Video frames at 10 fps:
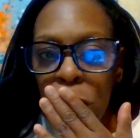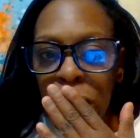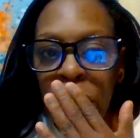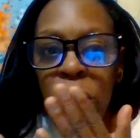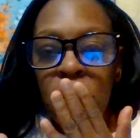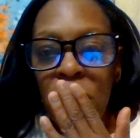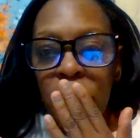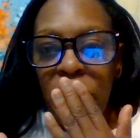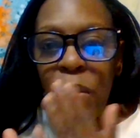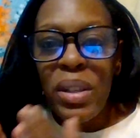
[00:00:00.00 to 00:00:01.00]
excuse
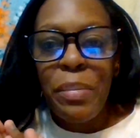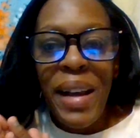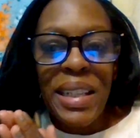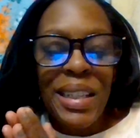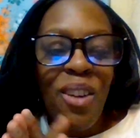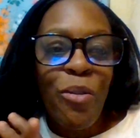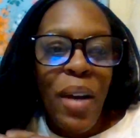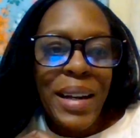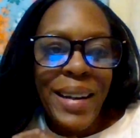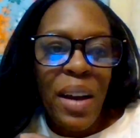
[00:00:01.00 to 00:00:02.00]
me with myself
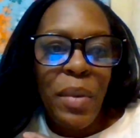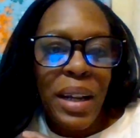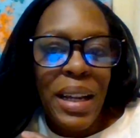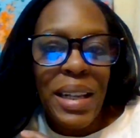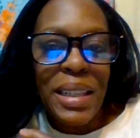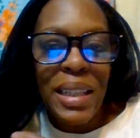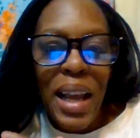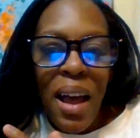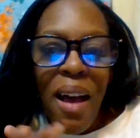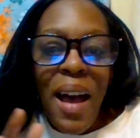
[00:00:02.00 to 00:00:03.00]
right now because
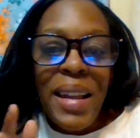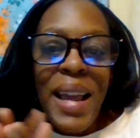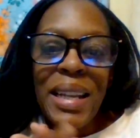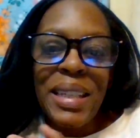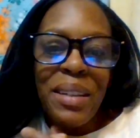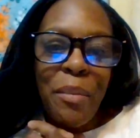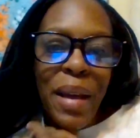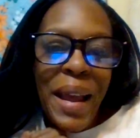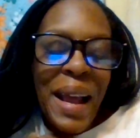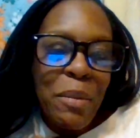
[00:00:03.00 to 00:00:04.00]
yes
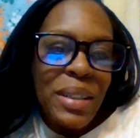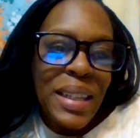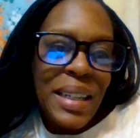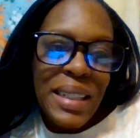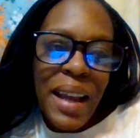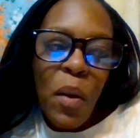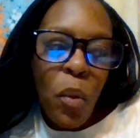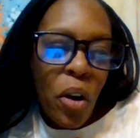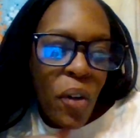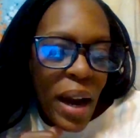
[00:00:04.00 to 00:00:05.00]
my Hamilton is at
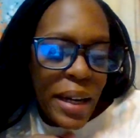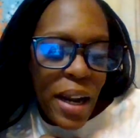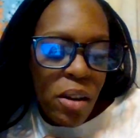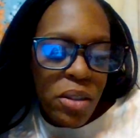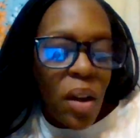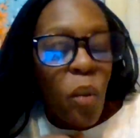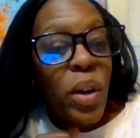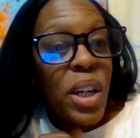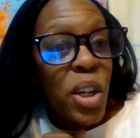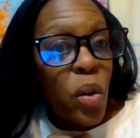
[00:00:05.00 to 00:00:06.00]
work right now so I
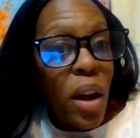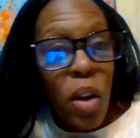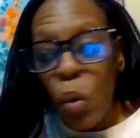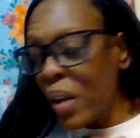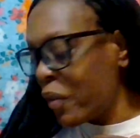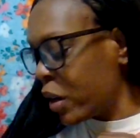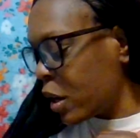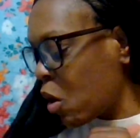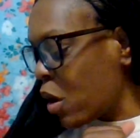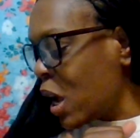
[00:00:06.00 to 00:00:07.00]
want to do a quick
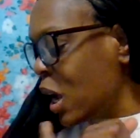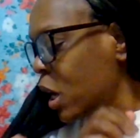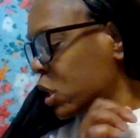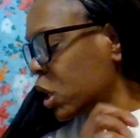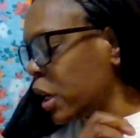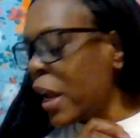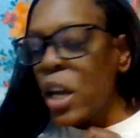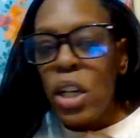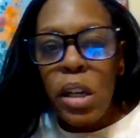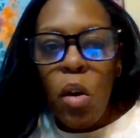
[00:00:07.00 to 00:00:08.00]
video to let
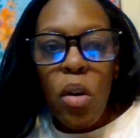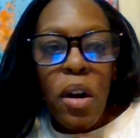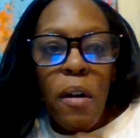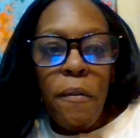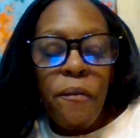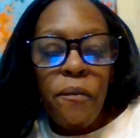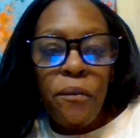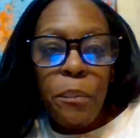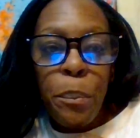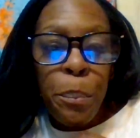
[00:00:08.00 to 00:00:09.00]
you know of
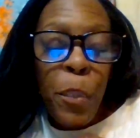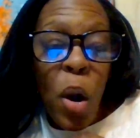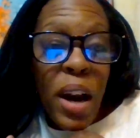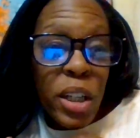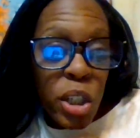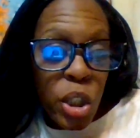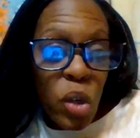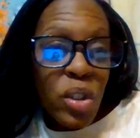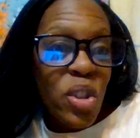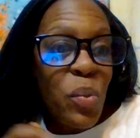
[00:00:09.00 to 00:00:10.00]
part
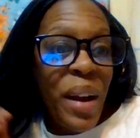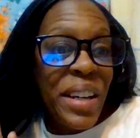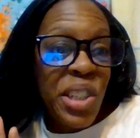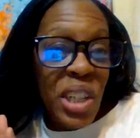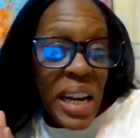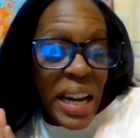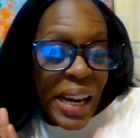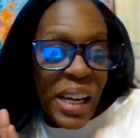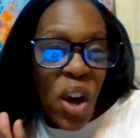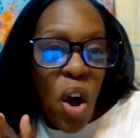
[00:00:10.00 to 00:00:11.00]
two to my
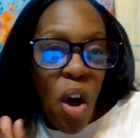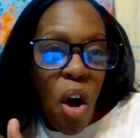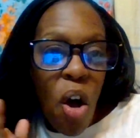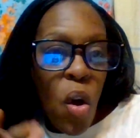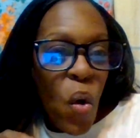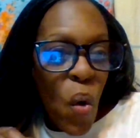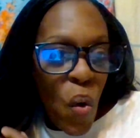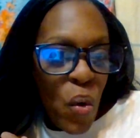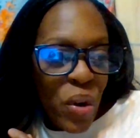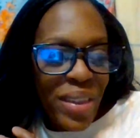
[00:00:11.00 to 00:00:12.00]
Shein haul
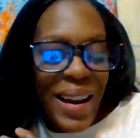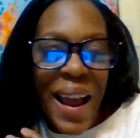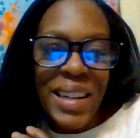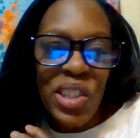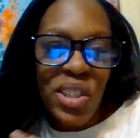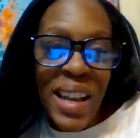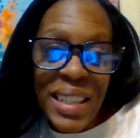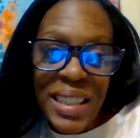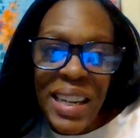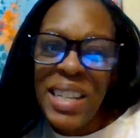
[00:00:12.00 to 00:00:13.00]
order that I
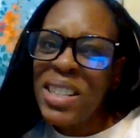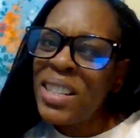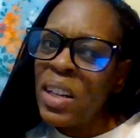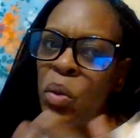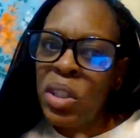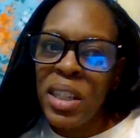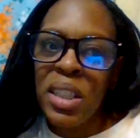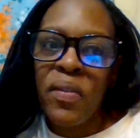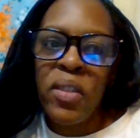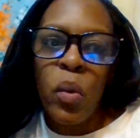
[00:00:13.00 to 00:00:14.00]
just did. Just It was
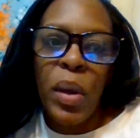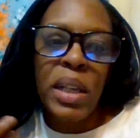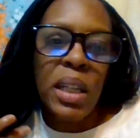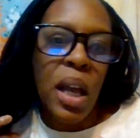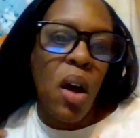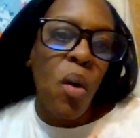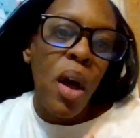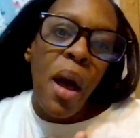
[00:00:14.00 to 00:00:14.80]
just a few weeks ago,